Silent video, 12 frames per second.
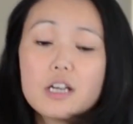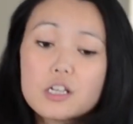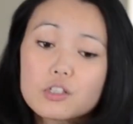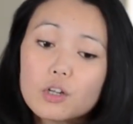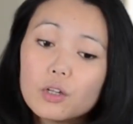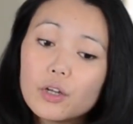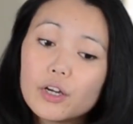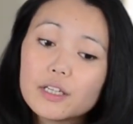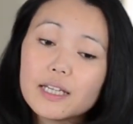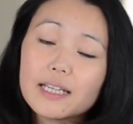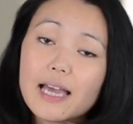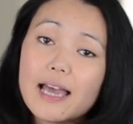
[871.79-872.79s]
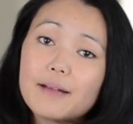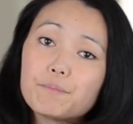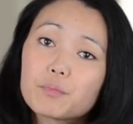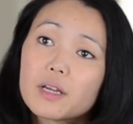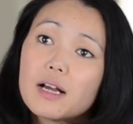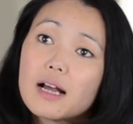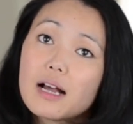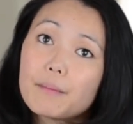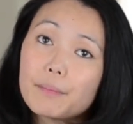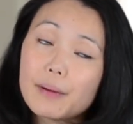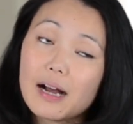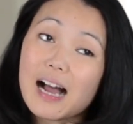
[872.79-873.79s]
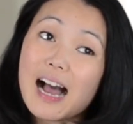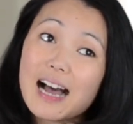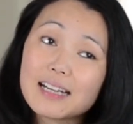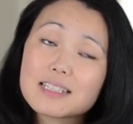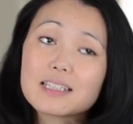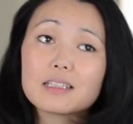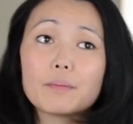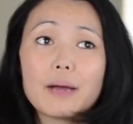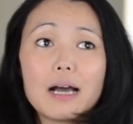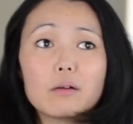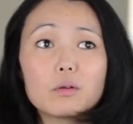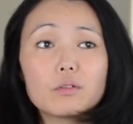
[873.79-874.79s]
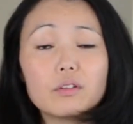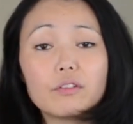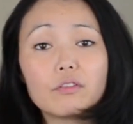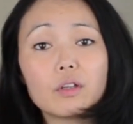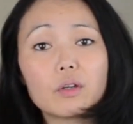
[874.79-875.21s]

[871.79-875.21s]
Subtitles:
So learning and harnessing the power of lifting the